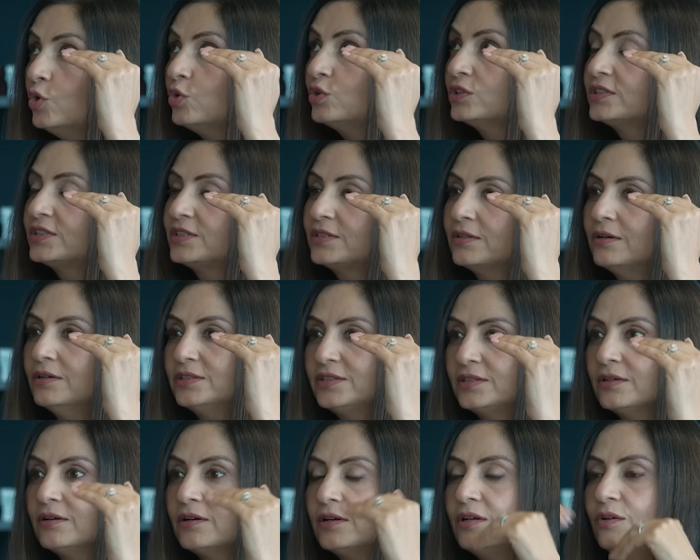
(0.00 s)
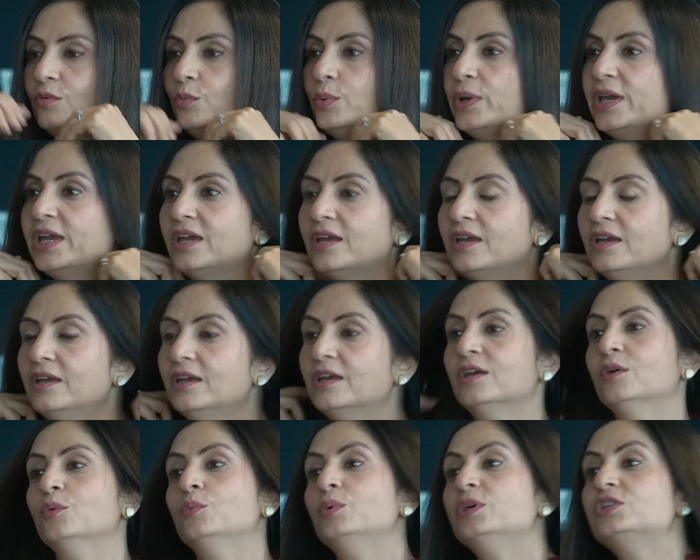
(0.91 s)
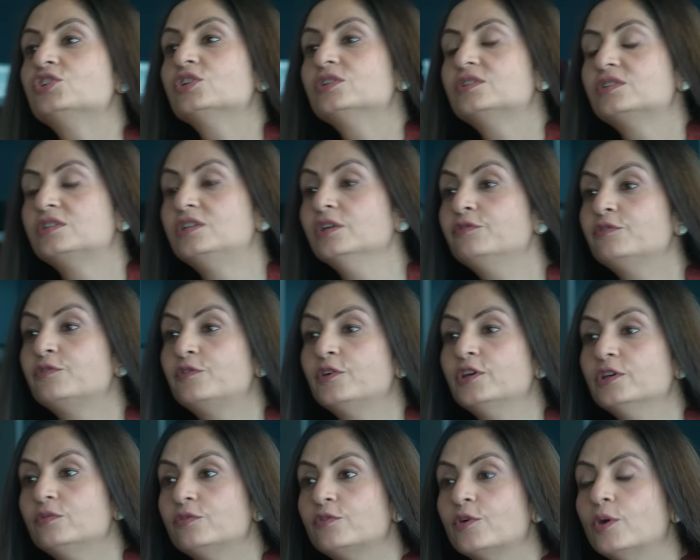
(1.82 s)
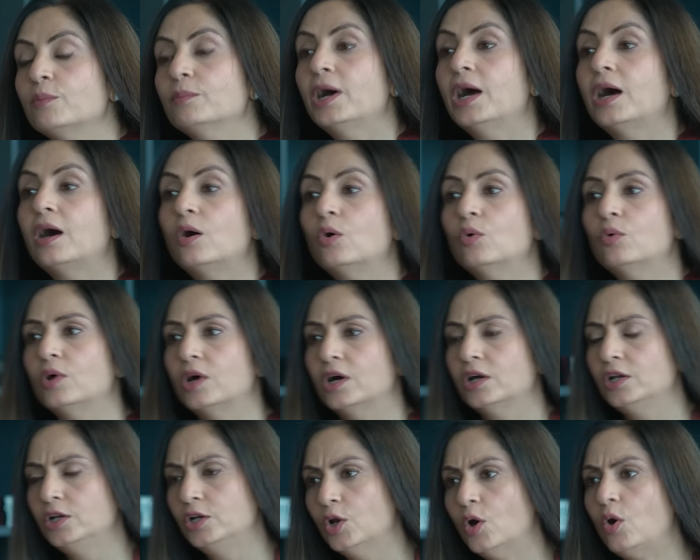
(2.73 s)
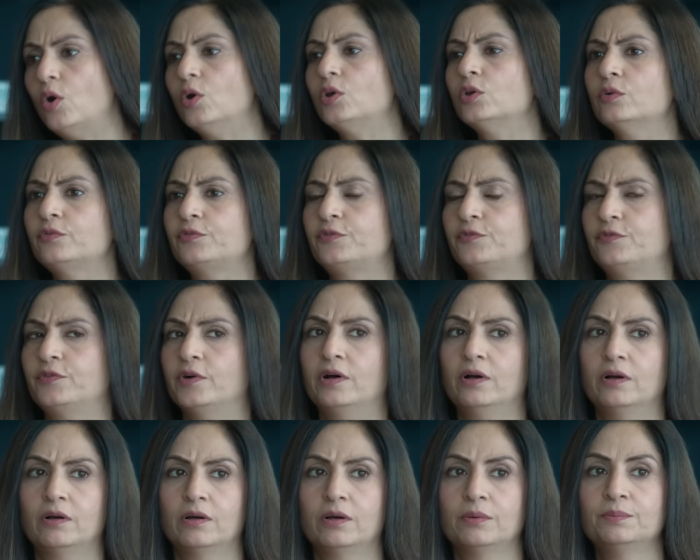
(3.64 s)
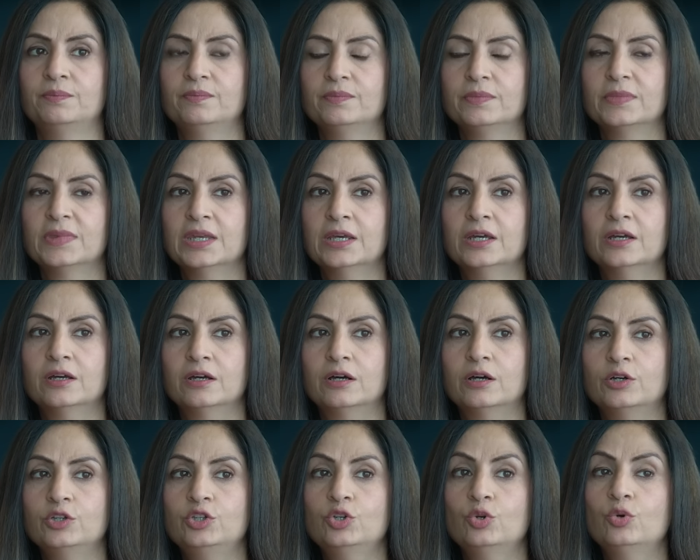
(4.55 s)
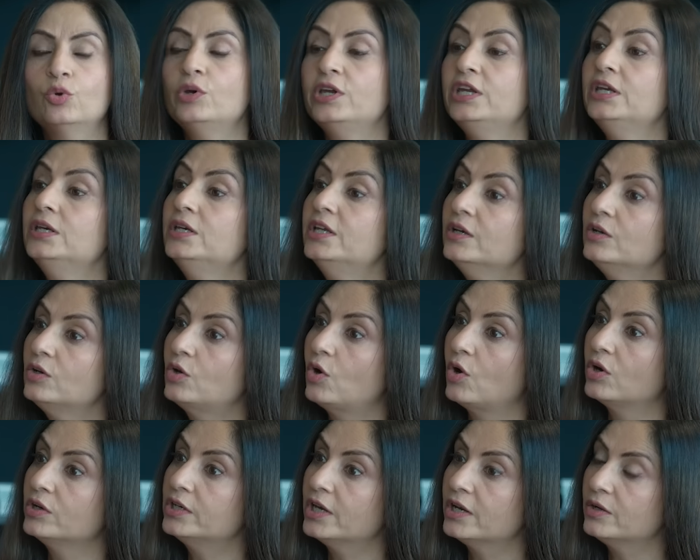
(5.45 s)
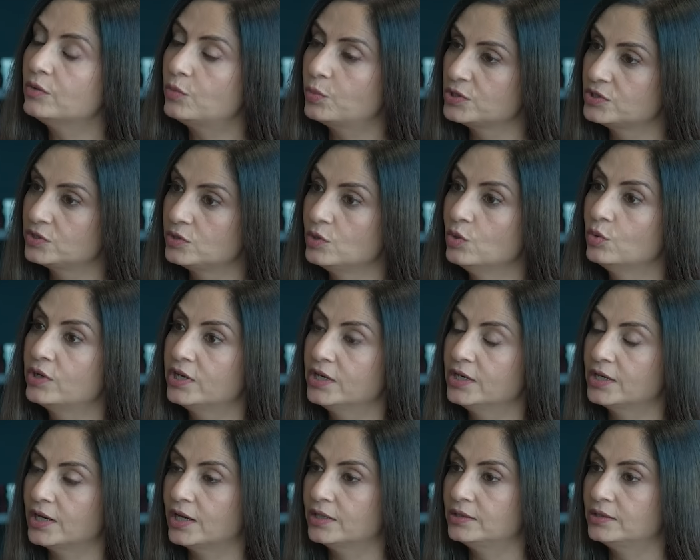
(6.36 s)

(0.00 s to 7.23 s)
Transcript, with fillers: looks a certain way mm. which is different from how a lot of um, uh, you know indian content was looking